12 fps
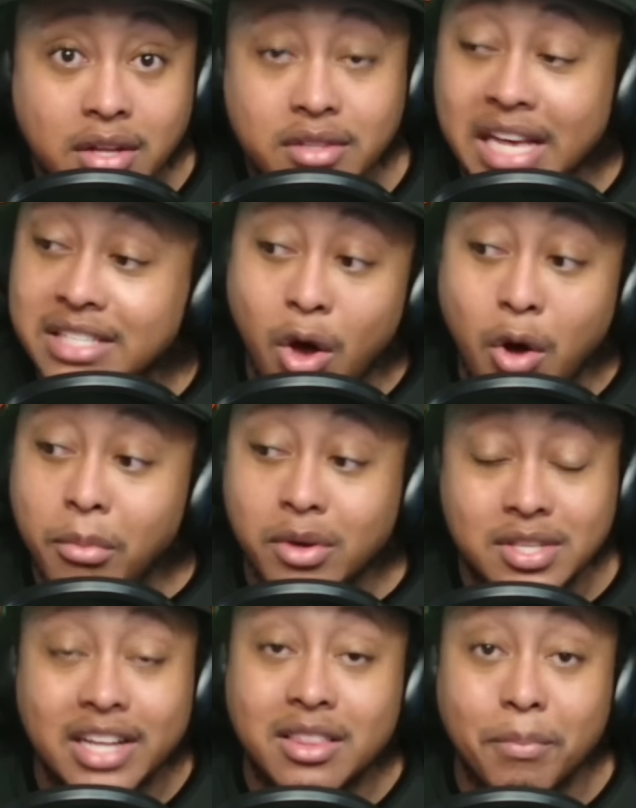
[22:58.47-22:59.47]
That's
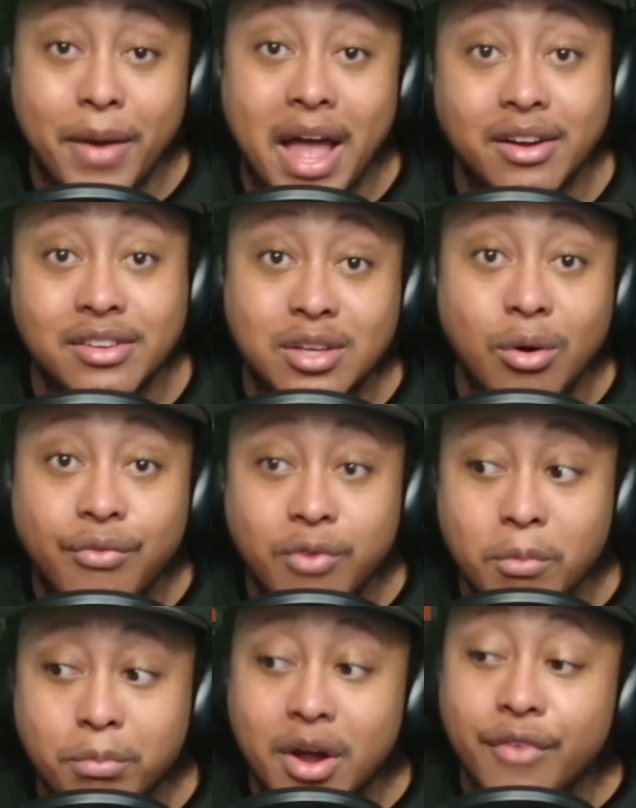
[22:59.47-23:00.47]
almost like the Packers going
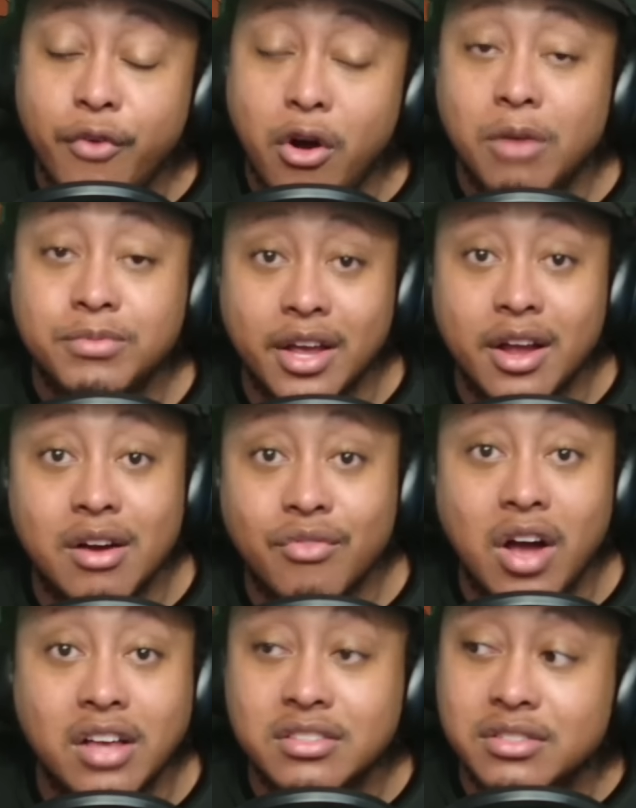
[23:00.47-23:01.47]
from Brett Favre to Aaron
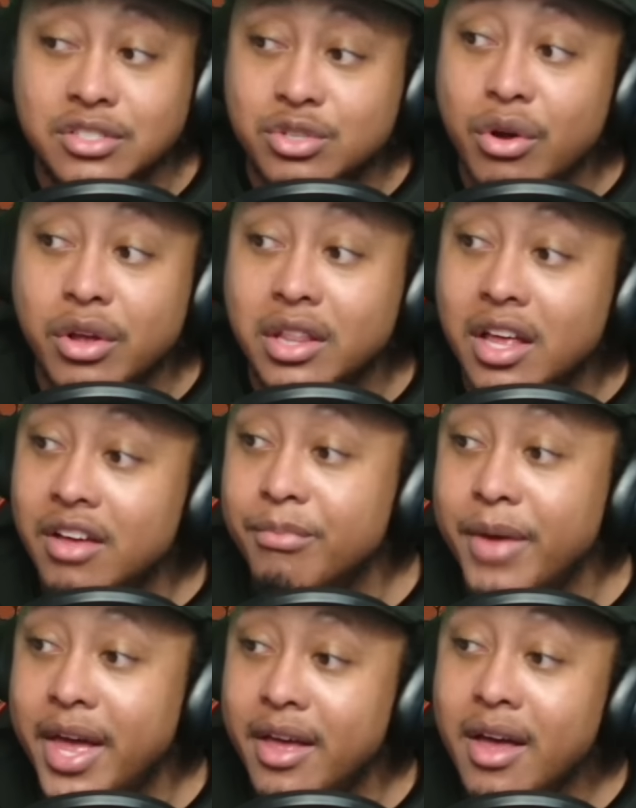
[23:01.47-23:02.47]
Rodgers to Jordan Love,
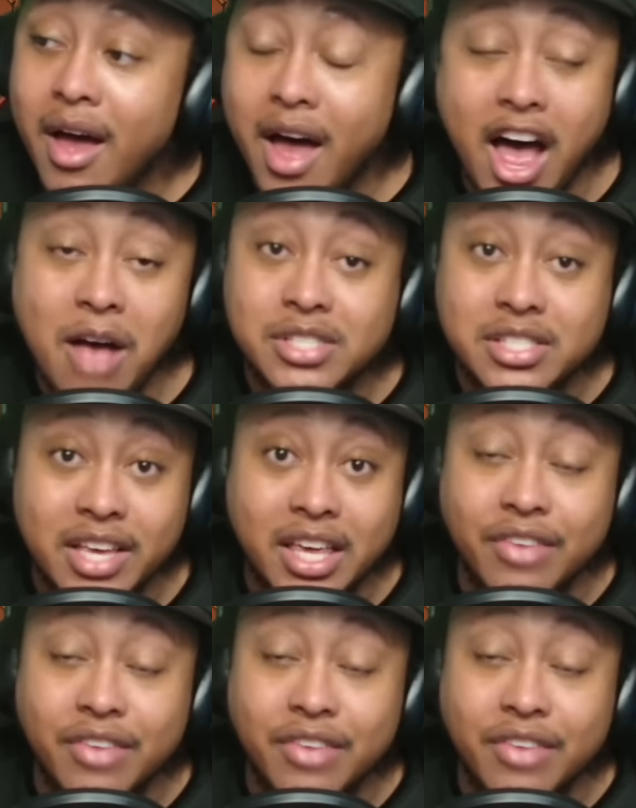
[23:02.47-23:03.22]
man. I'm sick